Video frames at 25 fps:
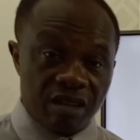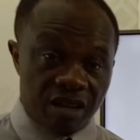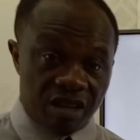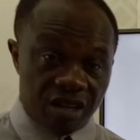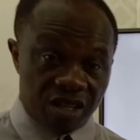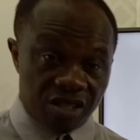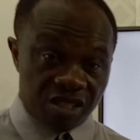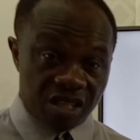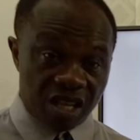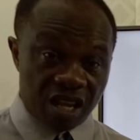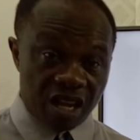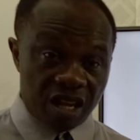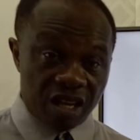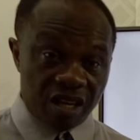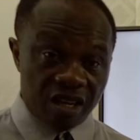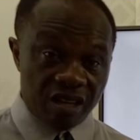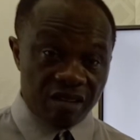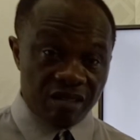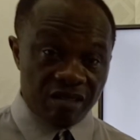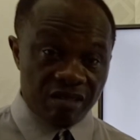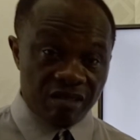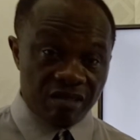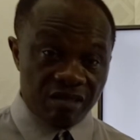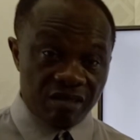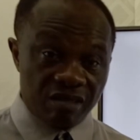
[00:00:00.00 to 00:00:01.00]
Understand?
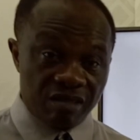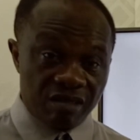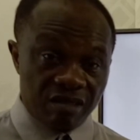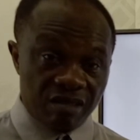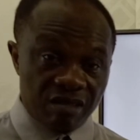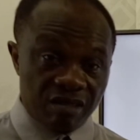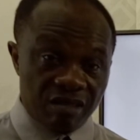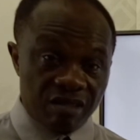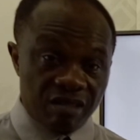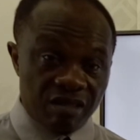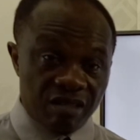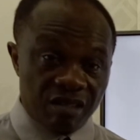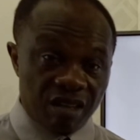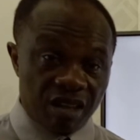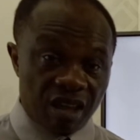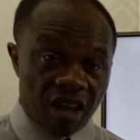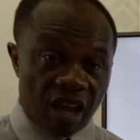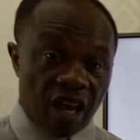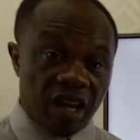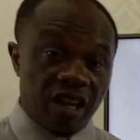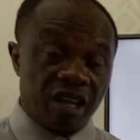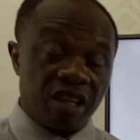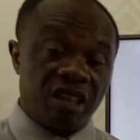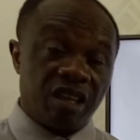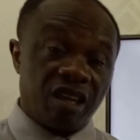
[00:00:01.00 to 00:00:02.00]

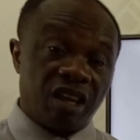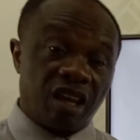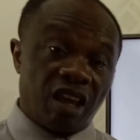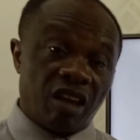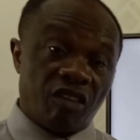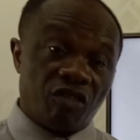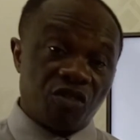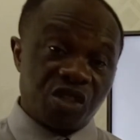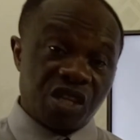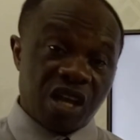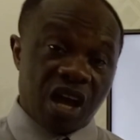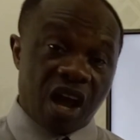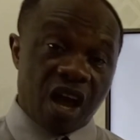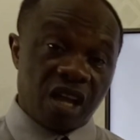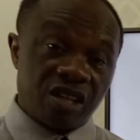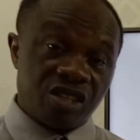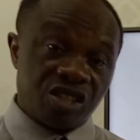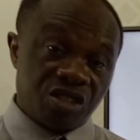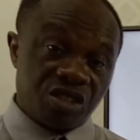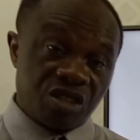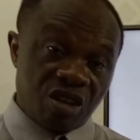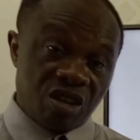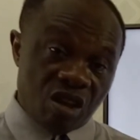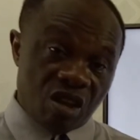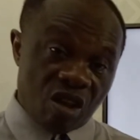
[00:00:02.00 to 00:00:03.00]
And it gives
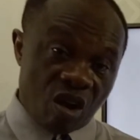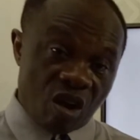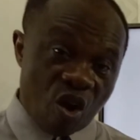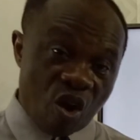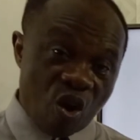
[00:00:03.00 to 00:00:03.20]
us